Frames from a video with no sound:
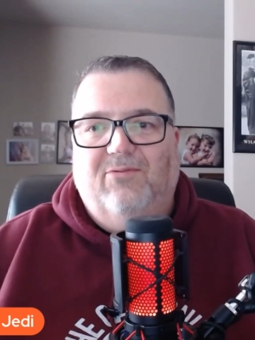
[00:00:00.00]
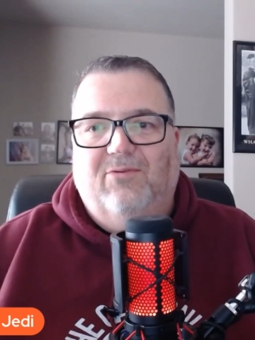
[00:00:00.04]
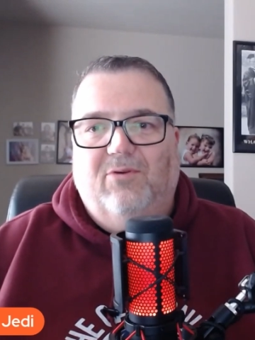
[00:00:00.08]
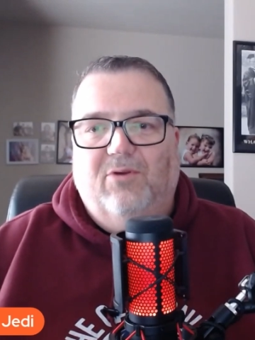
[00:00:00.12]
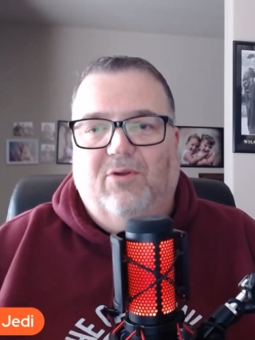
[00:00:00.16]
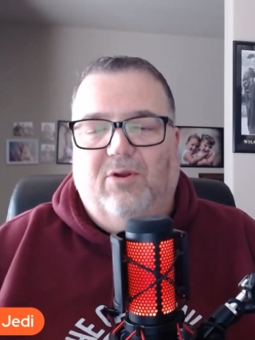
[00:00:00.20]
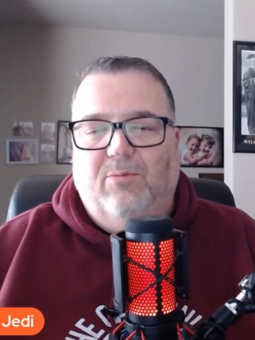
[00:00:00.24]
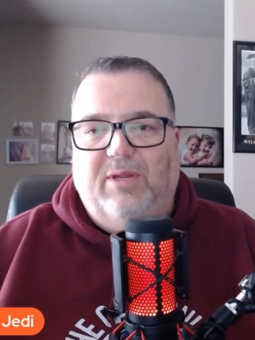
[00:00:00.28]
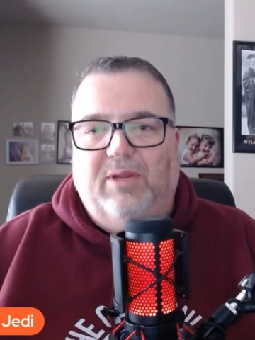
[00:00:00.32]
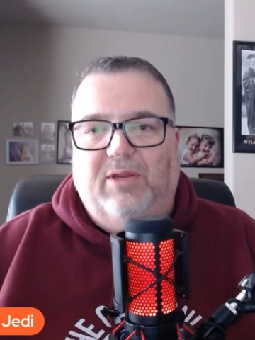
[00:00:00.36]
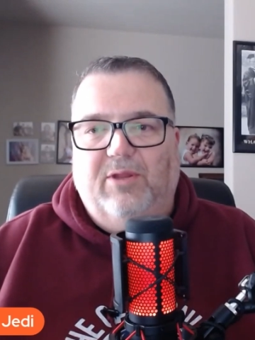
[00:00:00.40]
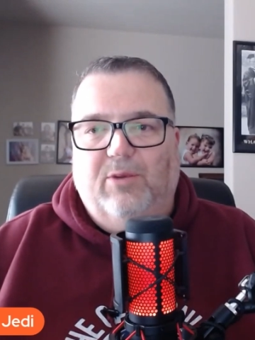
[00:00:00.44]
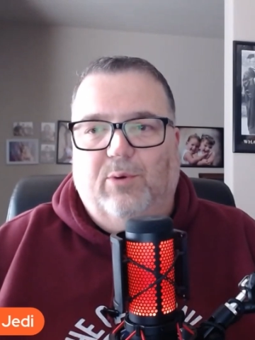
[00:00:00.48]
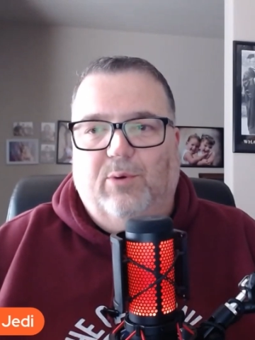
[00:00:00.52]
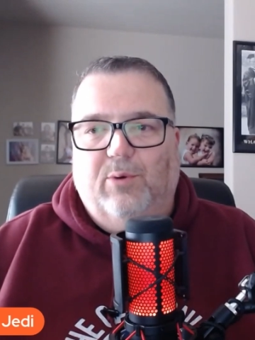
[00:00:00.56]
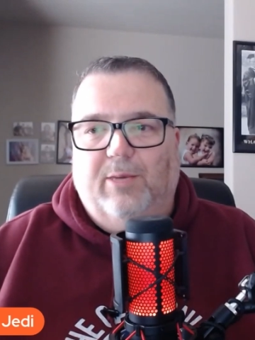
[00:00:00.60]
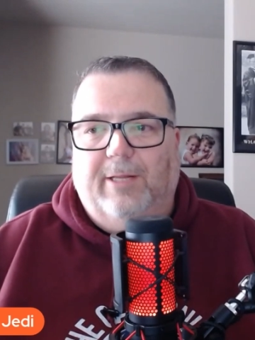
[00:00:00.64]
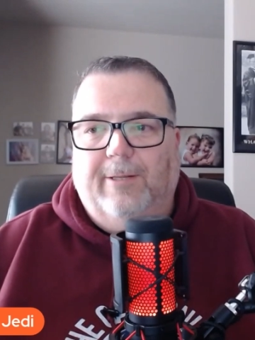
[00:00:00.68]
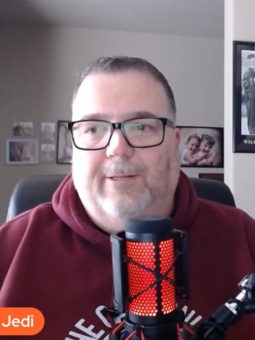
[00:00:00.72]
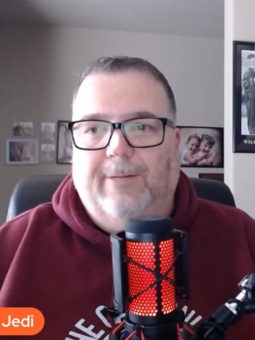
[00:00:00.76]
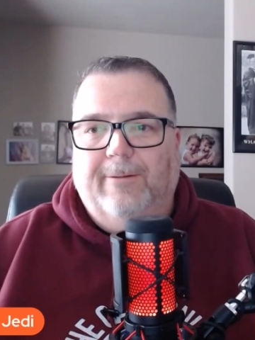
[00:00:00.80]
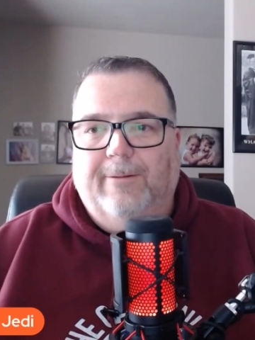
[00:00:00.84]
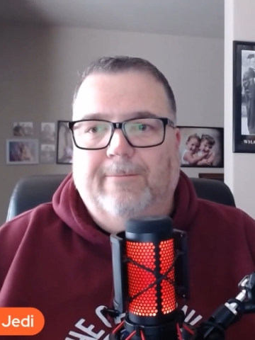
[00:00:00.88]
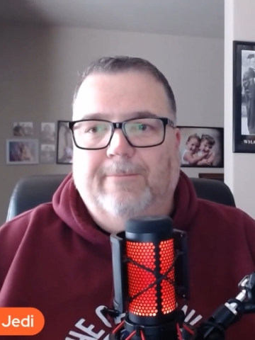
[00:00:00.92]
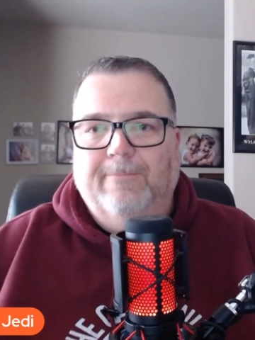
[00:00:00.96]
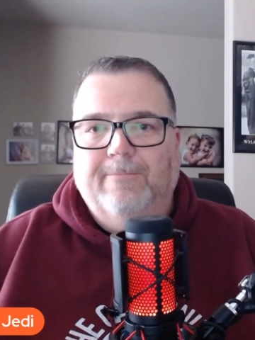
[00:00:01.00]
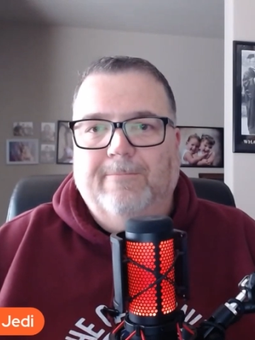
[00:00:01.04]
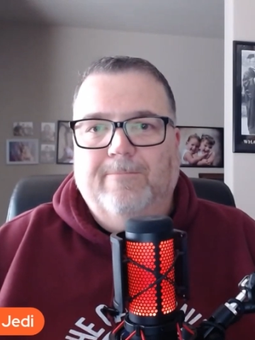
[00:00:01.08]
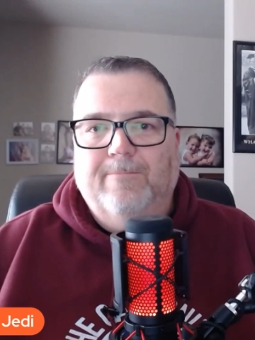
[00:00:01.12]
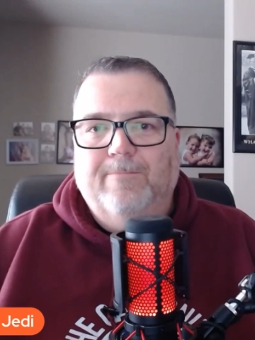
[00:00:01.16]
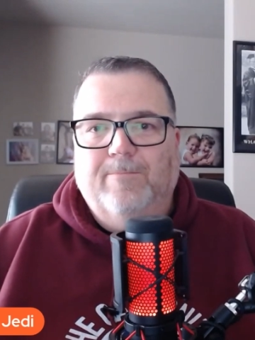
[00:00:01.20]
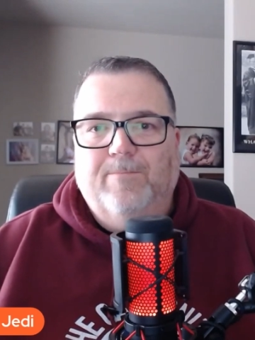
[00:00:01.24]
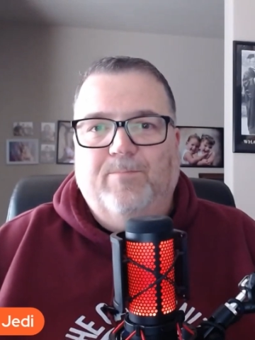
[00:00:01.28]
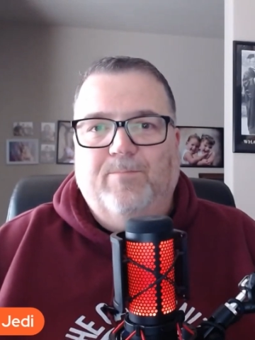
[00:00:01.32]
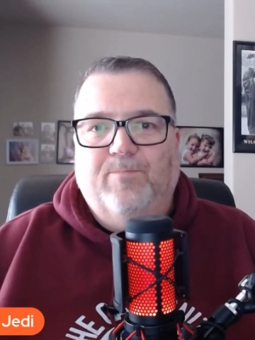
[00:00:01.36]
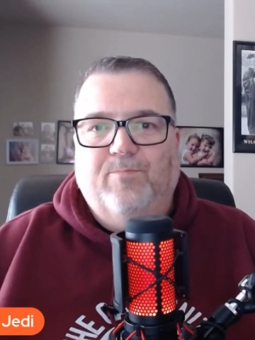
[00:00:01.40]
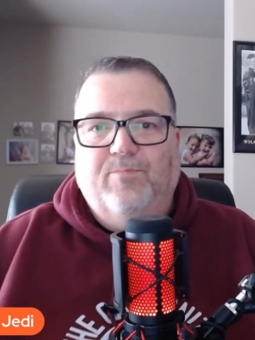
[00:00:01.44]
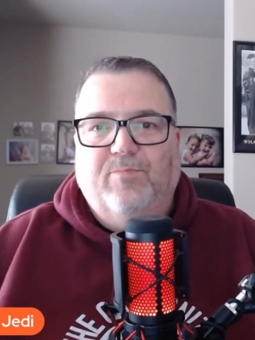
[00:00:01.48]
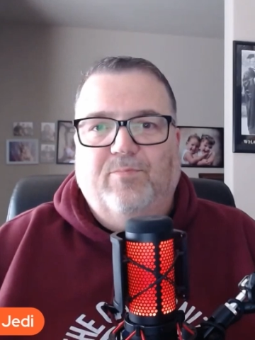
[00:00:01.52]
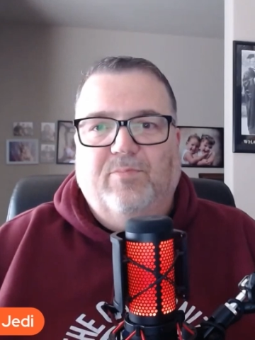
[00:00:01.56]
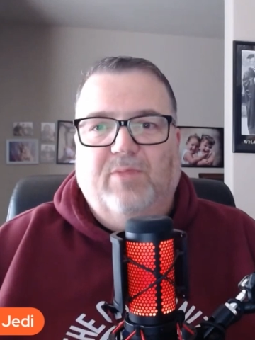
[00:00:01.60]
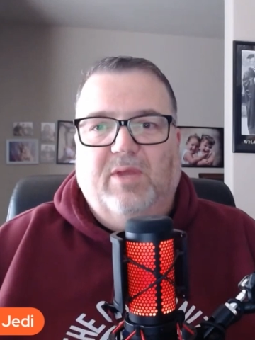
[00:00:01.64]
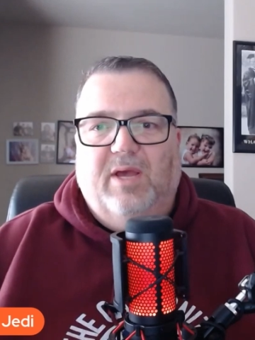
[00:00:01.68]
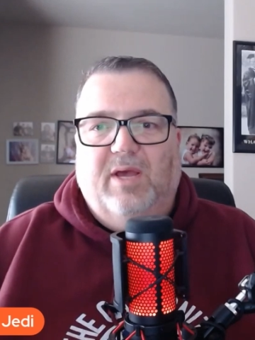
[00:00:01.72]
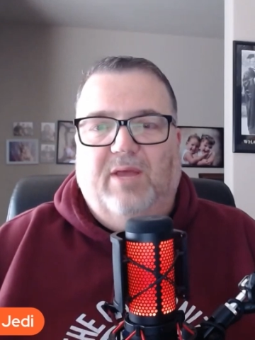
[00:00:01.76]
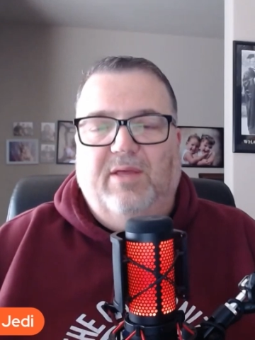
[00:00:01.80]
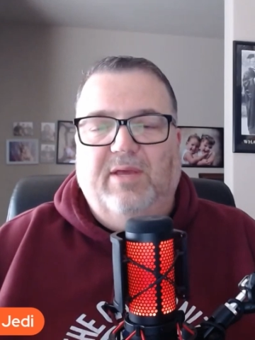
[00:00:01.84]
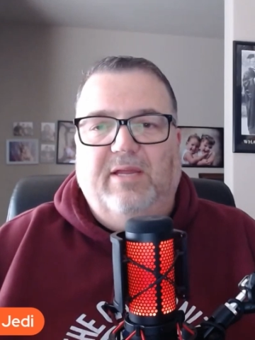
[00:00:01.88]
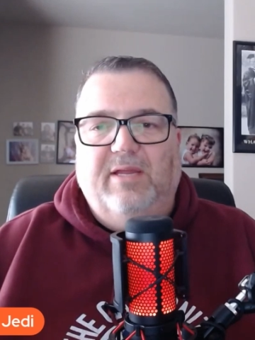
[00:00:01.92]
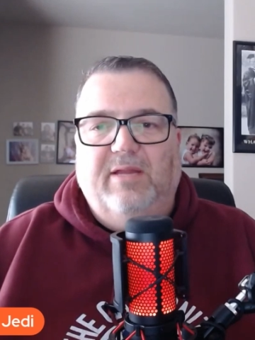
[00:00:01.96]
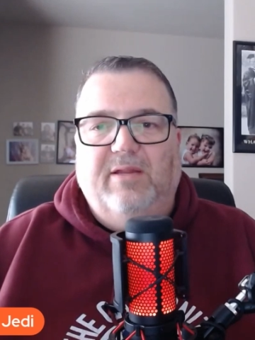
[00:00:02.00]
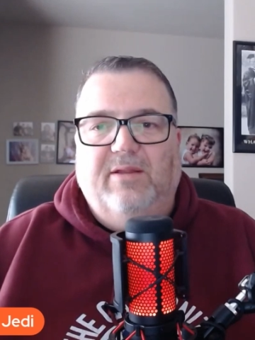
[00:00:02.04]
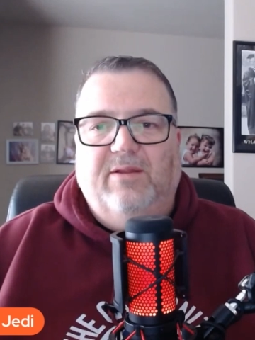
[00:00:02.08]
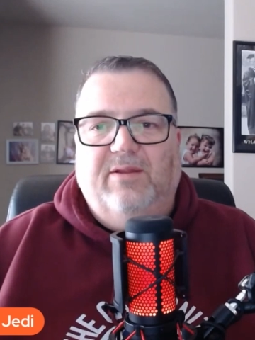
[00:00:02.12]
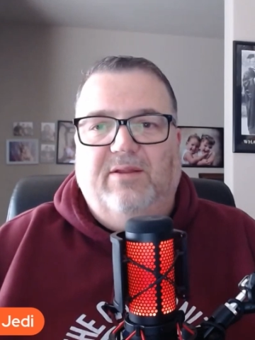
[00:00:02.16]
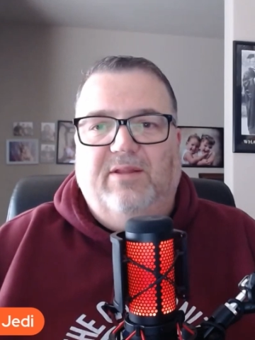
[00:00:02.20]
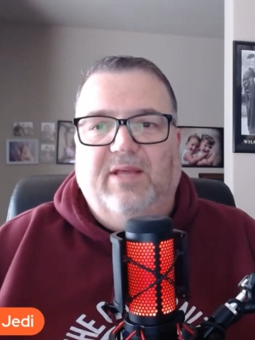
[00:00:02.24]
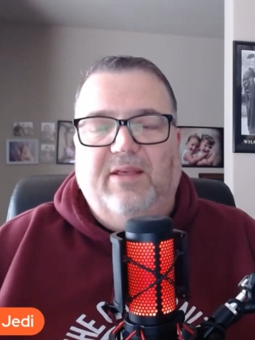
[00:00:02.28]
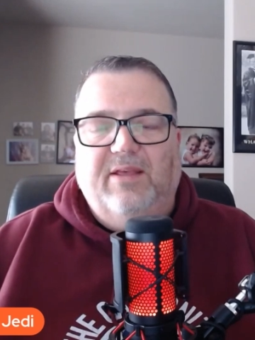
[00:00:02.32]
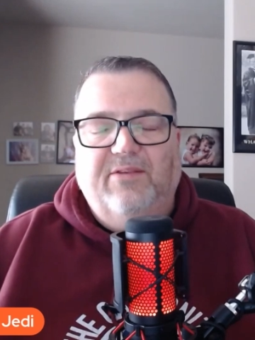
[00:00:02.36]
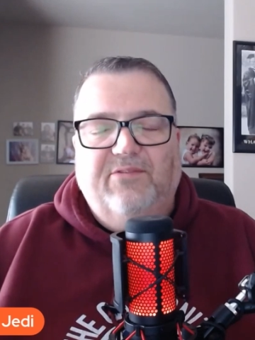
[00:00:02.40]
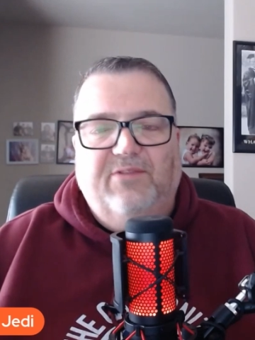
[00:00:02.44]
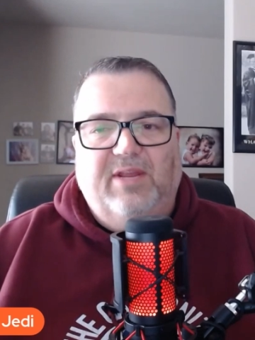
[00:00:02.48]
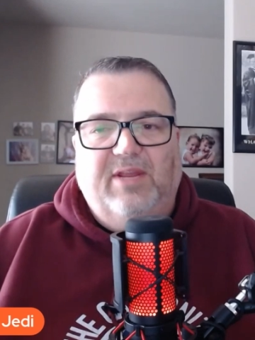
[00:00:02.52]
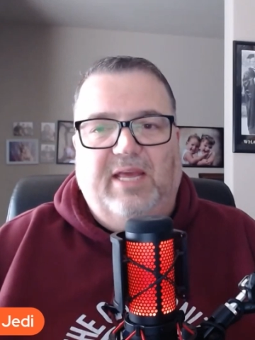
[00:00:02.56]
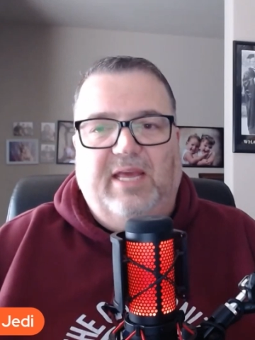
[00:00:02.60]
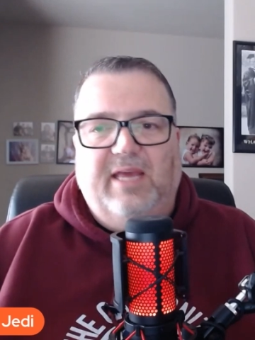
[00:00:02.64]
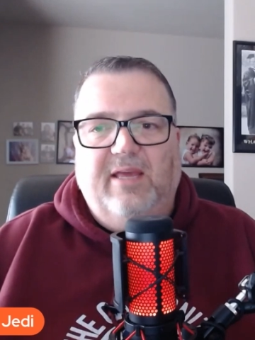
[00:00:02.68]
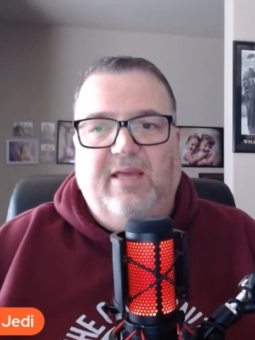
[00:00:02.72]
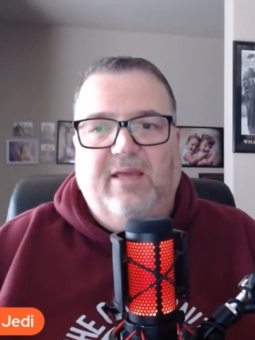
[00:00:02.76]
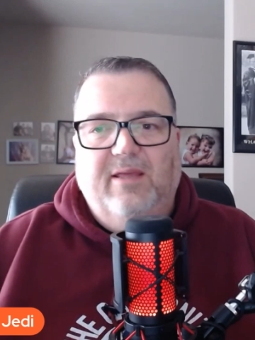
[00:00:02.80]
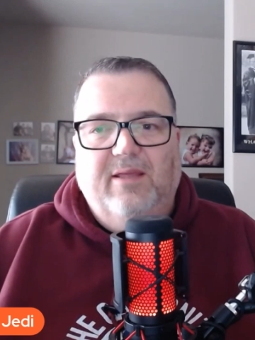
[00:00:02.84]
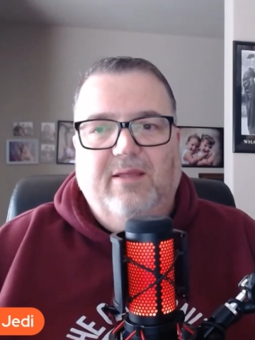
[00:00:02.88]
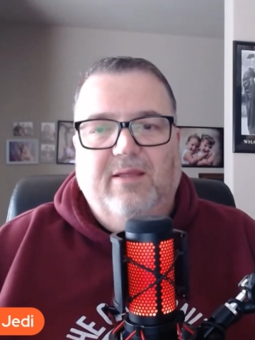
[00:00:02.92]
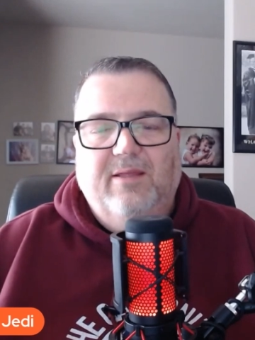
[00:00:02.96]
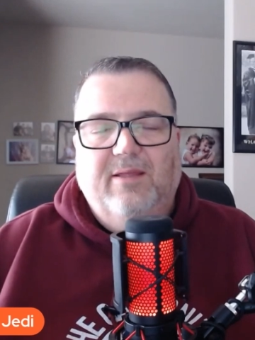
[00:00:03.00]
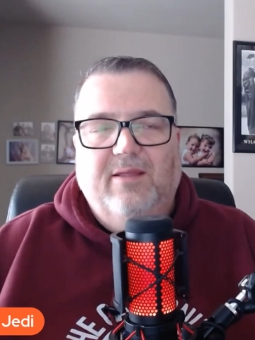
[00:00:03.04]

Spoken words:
going to be doing. I think Disney